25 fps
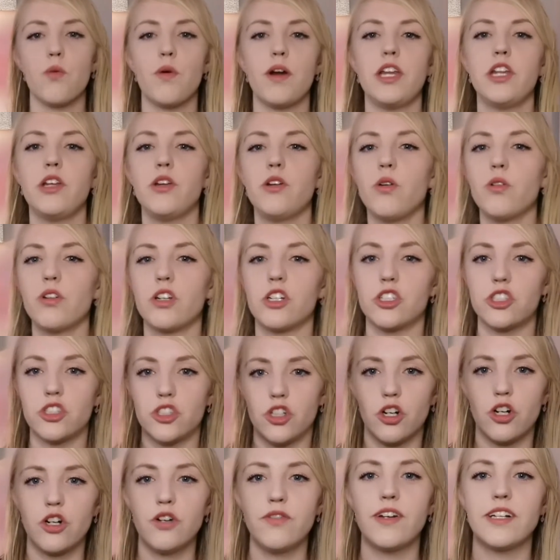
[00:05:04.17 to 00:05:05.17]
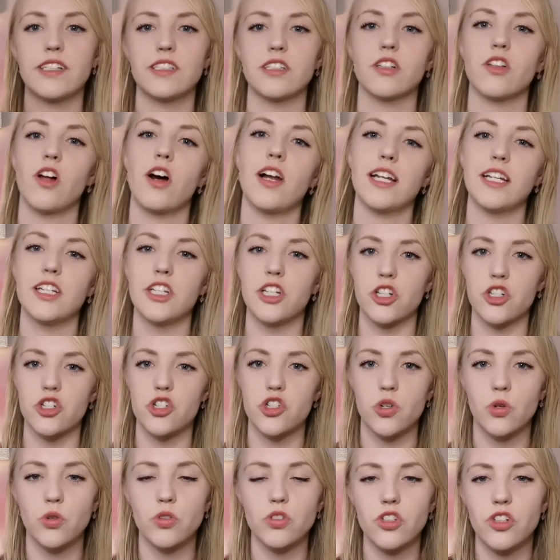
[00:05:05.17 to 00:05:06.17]
when you go to serve, it's a lot in your
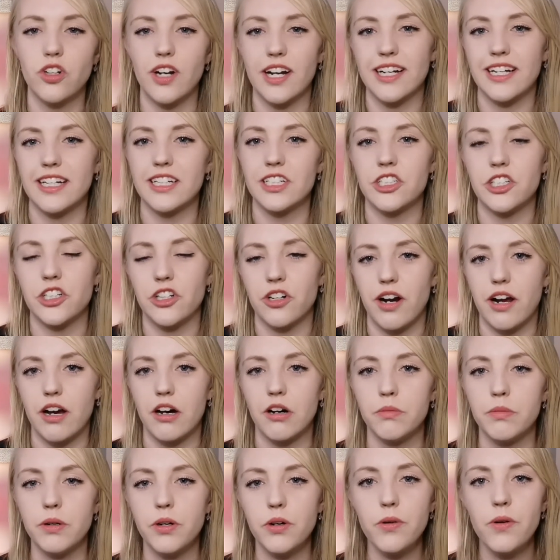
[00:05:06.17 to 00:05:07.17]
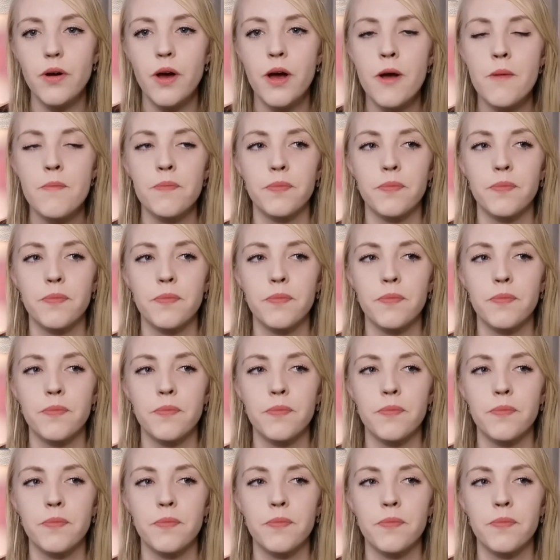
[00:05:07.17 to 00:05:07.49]
shoulder and into your elbow.